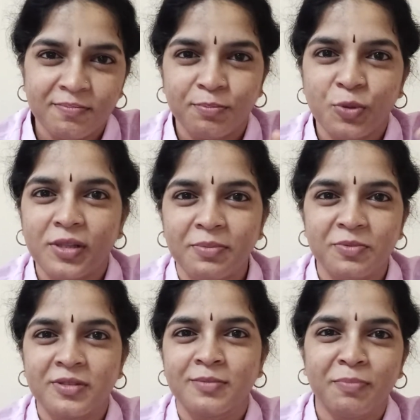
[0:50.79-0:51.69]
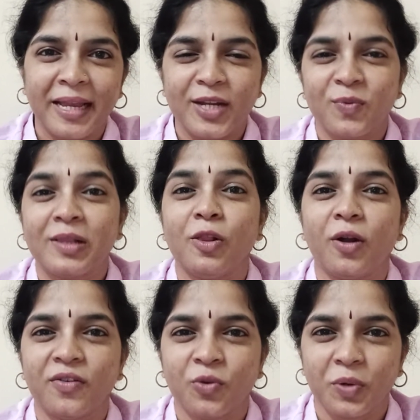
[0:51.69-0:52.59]
pull the plate with a
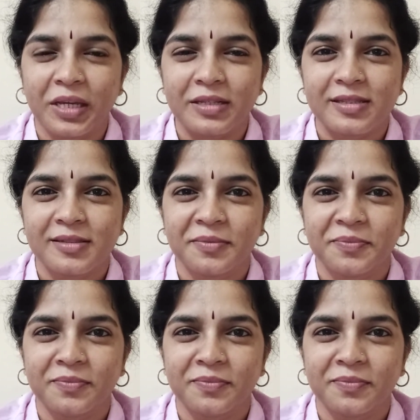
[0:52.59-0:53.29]
lot of cookies,